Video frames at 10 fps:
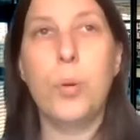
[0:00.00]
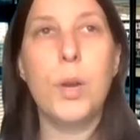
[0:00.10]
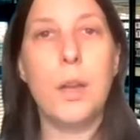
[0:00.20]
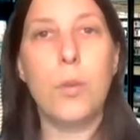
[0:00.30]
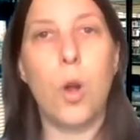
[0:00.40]

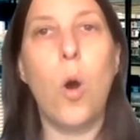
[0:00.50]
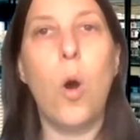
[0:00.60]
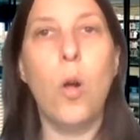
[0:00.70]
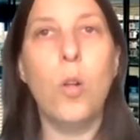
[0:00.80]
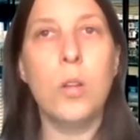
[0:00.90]
putting out a
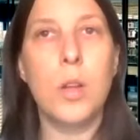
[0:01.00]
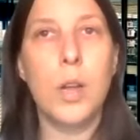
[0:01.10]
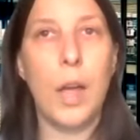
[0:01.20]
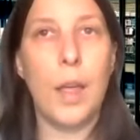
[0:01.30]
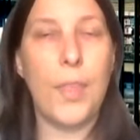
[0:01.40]
call
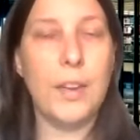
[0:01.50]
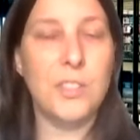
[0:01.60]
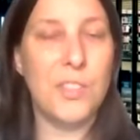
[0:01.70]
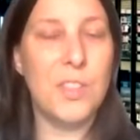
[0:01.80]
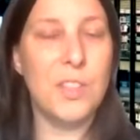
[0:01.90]
that
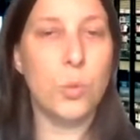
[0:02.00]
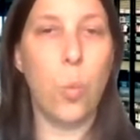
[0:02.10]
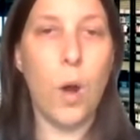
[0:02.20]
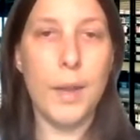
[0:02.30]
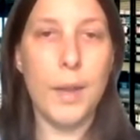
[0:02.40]
is this
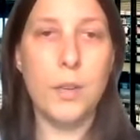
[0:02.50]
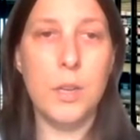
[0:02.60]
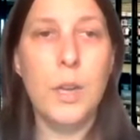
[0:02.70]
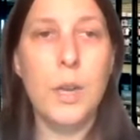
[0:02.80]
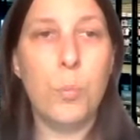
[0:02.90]
wide.